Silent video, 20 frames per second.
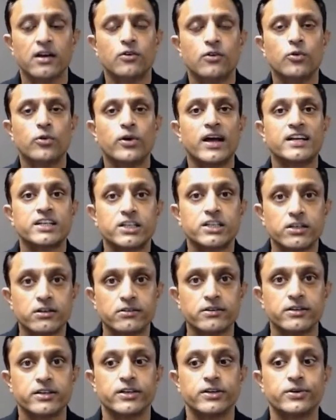We
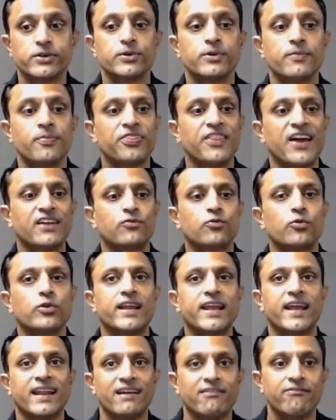assure you that we
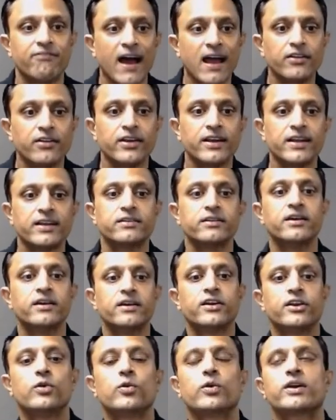can evaluate
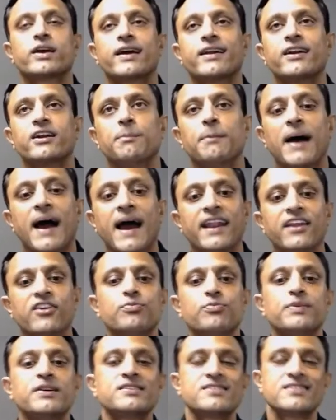your current
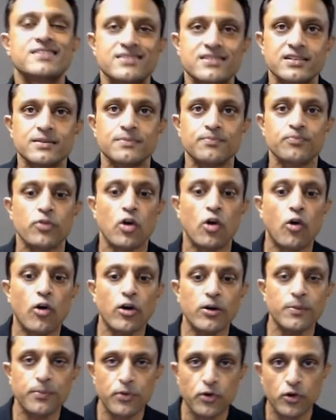management system
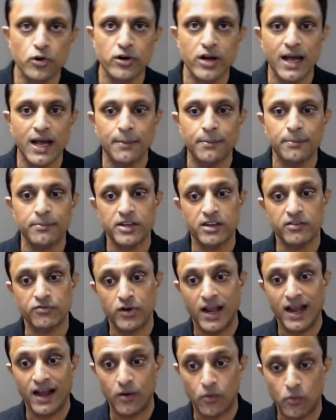or program if
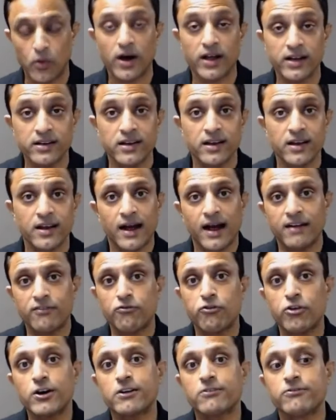you have one and
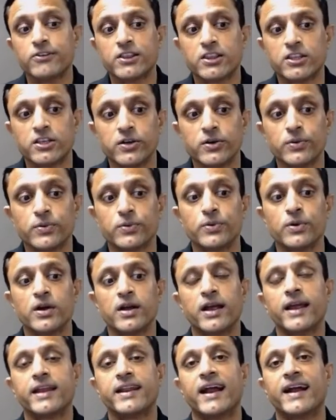work with you
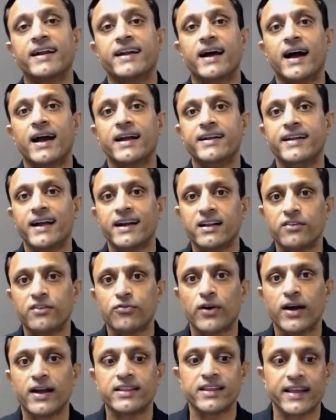in
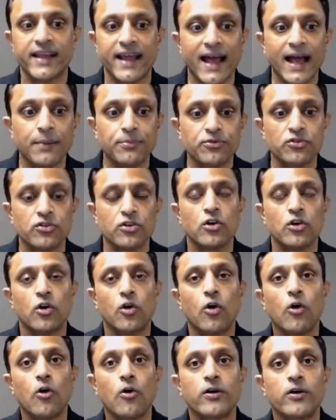identifying the gaps
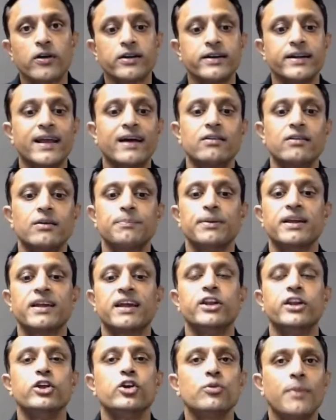or developing a
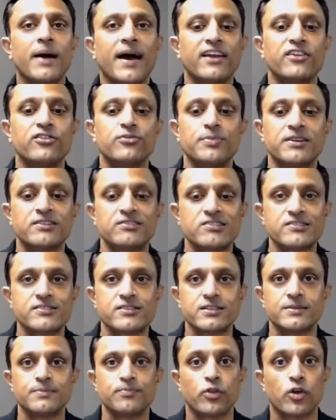new management
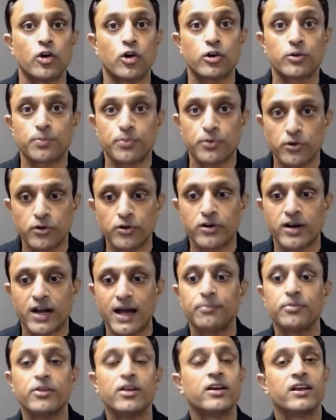system or
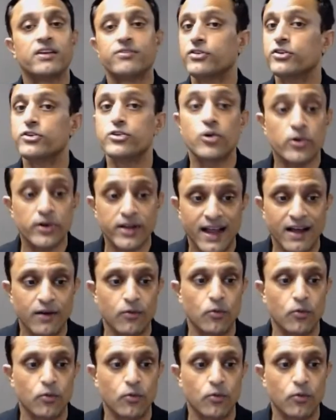program if you don't have